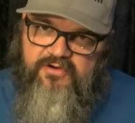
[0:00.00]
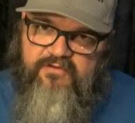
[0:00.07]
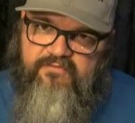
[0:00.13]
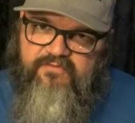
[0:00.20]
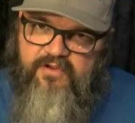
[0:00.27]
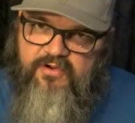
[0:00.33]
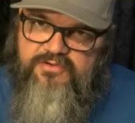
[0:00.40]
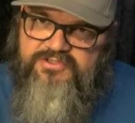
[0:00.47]
on your
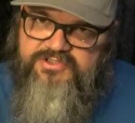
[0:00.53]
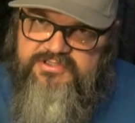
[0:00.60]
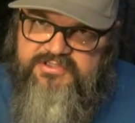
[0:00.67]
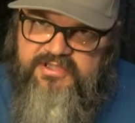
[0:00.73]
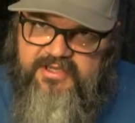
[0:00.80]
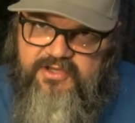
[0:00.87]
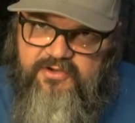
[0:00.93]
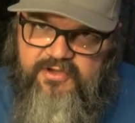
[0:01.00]
phone
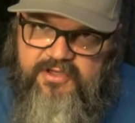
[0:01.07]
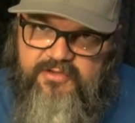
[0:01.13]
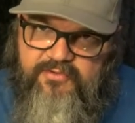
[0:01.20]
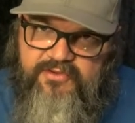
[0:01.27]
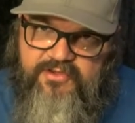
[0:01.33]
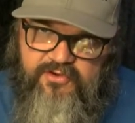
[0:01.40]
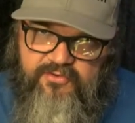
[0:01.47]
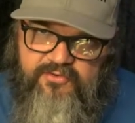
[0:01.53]
just like you did
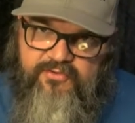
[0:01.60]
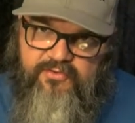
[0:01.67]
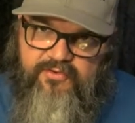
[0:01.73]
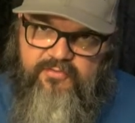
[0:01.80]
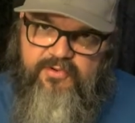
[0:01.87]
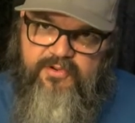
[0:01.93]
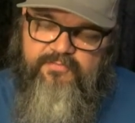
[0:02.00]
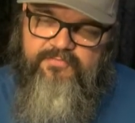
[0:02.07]
with
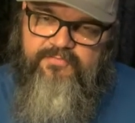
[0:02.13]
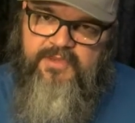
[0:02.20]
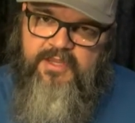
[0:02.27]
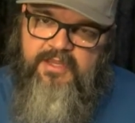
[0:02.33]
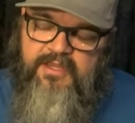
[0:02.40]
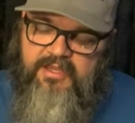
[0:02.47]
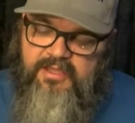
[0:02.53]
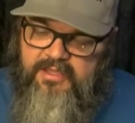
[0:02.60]
YouTube.
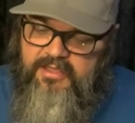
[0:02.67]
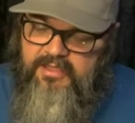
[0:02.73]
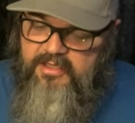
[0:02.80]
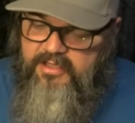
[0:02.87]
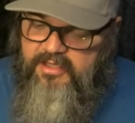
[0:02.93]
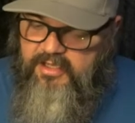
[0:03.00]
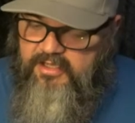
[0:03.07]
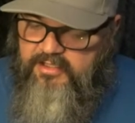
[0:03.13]

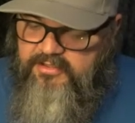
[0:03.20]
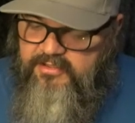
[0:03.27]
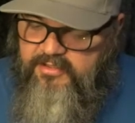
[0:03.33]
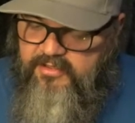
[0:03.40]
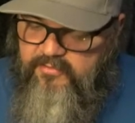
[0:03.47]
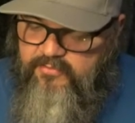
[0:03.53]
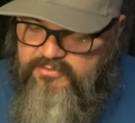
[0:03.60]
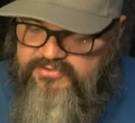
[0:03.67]
And
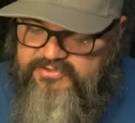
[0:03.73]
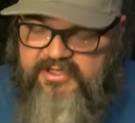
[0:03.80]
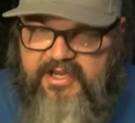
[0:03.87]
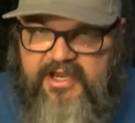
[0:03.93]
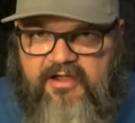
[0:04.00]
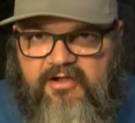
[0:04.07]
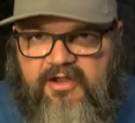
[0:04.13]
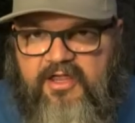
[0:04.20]
we'll see
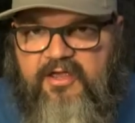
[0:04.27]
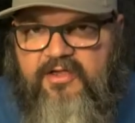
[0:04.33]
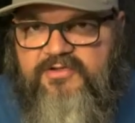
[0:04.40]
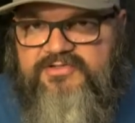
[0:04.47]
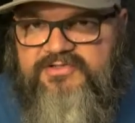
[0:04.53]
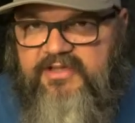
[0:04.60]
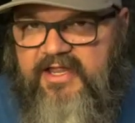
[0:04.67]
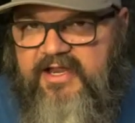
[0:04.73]
how it
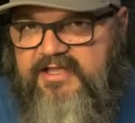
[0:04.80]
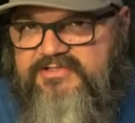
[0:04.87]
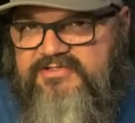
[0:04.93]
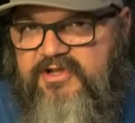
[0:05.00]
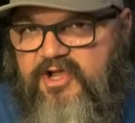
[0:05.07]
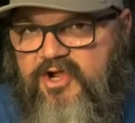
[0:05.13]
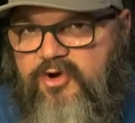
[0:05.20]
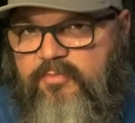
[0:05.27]
goes. Let
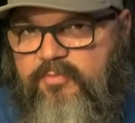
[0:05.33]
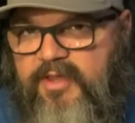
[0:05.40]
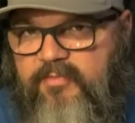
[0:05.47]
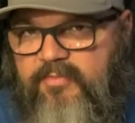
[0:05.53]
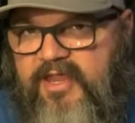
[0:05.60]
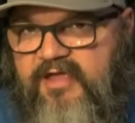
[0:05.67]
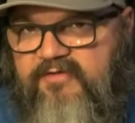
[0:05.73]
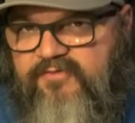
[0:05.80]
us know,
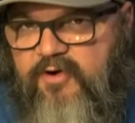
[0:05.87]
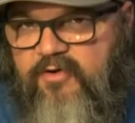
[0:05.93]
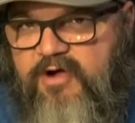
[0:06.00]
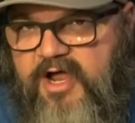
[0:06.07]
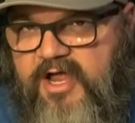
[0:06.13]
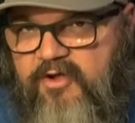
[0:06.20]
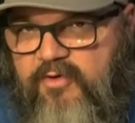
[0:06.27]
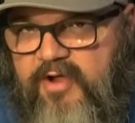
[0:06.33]

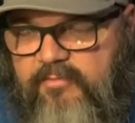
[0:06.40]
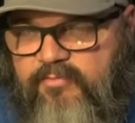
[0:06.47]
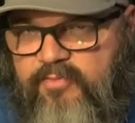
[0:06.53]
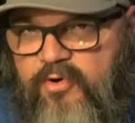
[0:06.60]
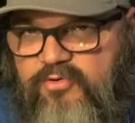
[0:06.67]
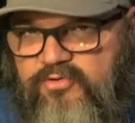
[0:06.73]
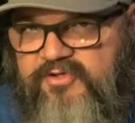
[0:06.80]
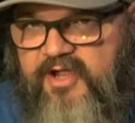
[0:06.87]

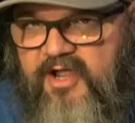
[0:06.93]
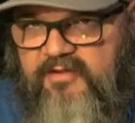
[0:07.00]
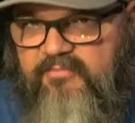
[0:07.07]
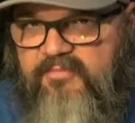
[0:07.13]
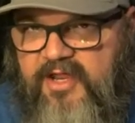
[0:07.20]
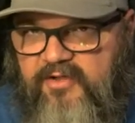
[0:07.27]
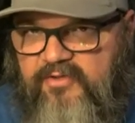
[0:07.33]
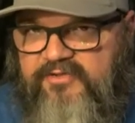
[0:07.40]

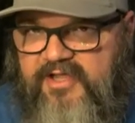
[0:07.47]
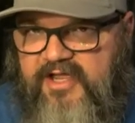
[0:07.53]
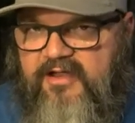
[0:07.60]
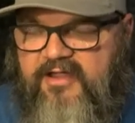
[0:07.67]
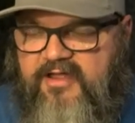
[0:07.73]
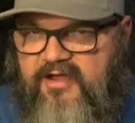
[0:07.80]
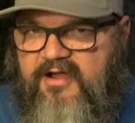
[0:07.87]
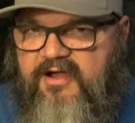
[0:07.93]

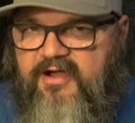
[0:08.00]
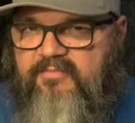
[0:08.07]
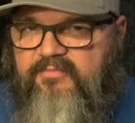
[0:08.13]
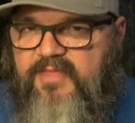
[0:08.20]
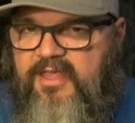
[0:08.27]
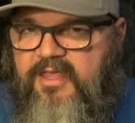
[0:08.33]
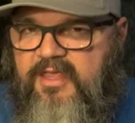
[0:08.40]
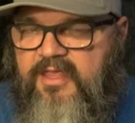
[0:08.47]

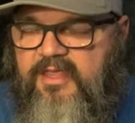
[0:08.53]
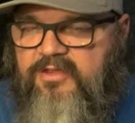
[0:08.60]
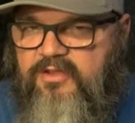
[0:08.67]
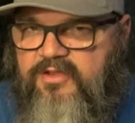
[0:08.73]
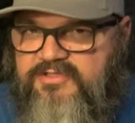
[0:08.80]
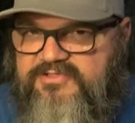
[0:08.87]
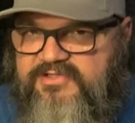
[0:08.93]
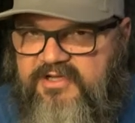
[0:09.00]
bbfohio@protonmail.com.
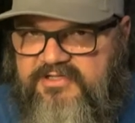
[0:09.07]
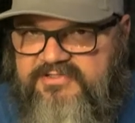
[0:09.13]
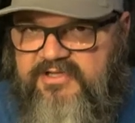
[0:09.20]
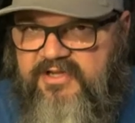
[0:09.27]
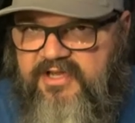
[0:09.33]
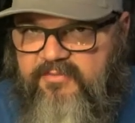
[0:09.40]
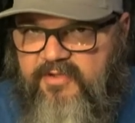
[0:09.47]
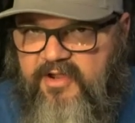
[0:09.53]
You can send us
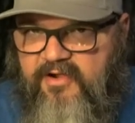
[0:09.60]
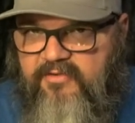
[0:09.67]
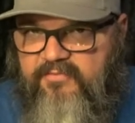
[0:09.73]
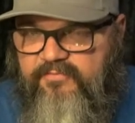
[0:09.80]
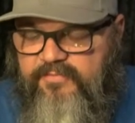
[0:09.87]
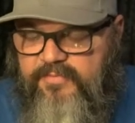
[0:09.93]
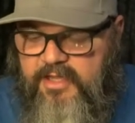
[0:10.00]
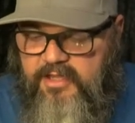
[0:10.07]
an email.
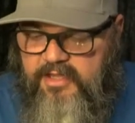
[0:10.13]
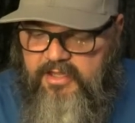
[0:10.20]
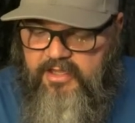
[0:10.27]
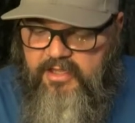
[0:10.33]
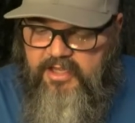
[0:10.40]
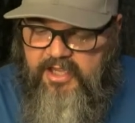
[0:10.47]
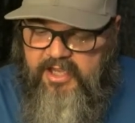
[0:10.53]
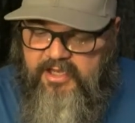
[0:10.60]

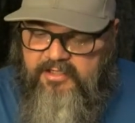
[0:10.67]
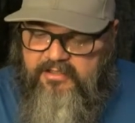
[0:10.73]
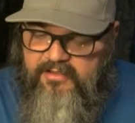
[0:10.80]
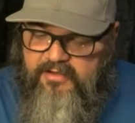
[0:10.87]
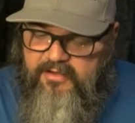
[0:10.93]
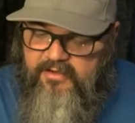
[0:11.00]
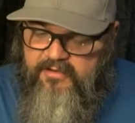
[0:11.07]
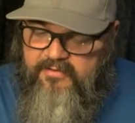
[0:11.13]

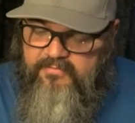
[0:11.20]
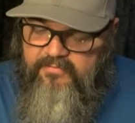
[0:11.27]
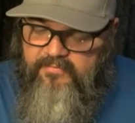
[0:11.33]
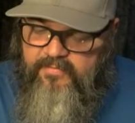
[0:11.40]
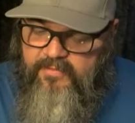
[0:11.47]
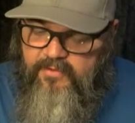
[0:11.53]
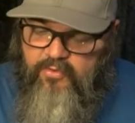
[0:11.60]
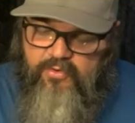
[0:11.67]
And
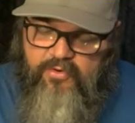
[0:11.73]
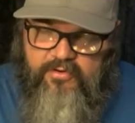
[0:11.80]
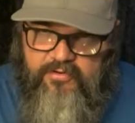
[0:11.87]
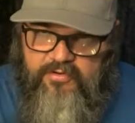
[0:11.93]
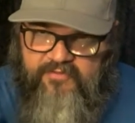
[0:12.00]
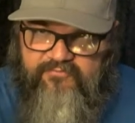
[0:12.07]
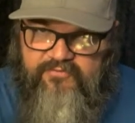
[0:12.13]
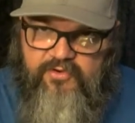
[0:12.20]

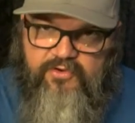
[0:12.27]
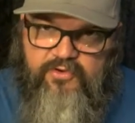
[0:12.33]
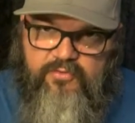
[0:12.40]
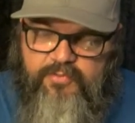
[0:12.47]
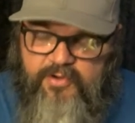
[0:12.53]
or if you do